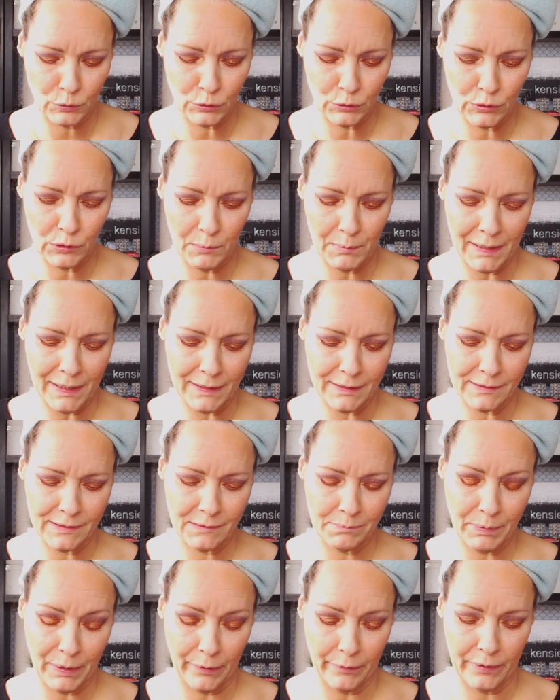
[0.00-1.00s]
ruin my
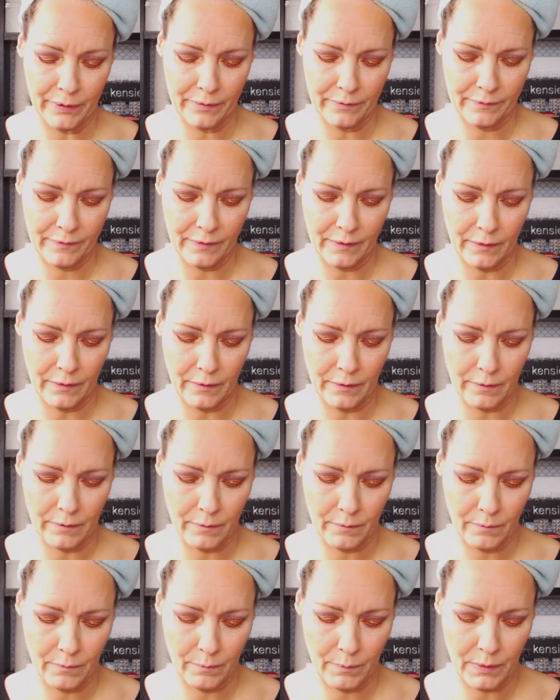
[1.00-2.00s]
experience
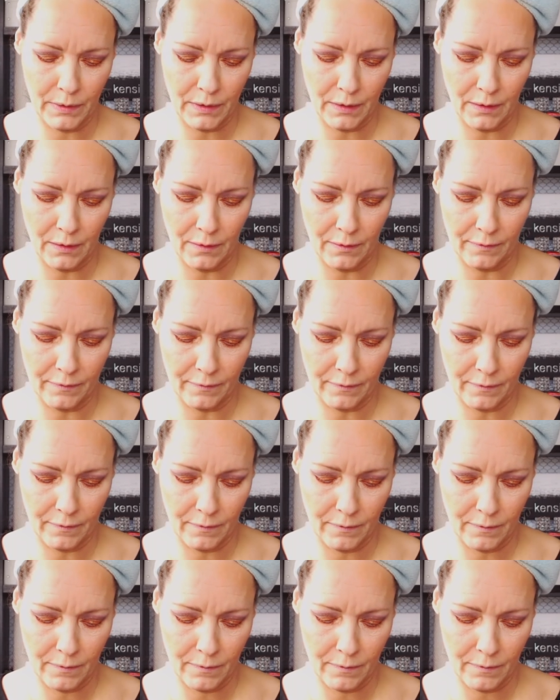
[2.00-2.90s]
here with these.